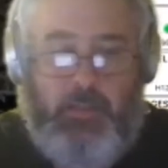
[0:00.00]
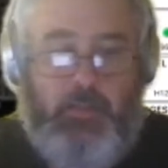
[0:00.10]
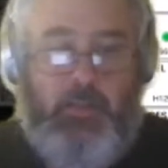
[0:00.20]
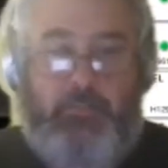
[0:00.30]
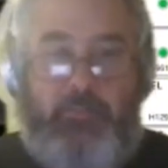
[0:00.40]

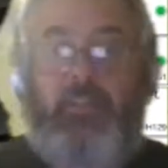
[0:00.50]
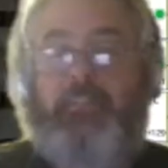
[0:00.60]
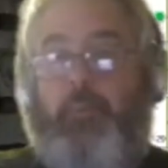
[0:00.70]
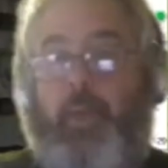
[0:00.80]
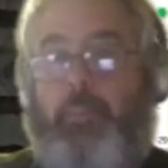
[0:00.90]
So that's
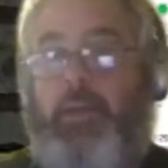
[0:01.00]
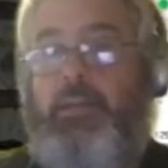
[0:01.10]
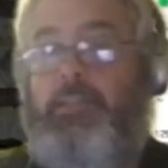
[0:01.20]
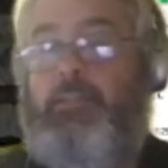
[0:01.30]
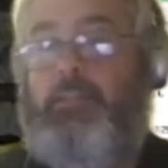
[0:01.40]
the map
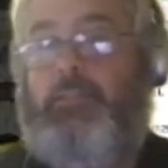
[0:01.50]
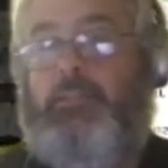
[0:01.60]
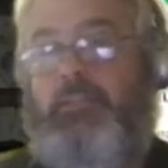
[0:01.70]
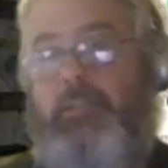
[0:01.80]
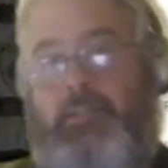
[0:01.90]
page.
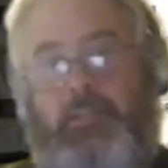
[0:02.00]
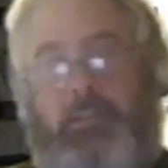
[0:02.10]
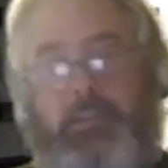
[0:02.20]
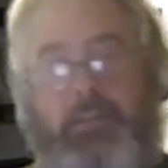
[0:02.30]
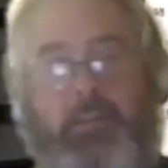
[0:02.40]

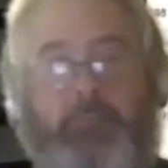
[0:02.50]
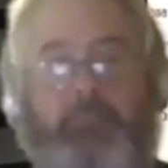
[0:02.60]
So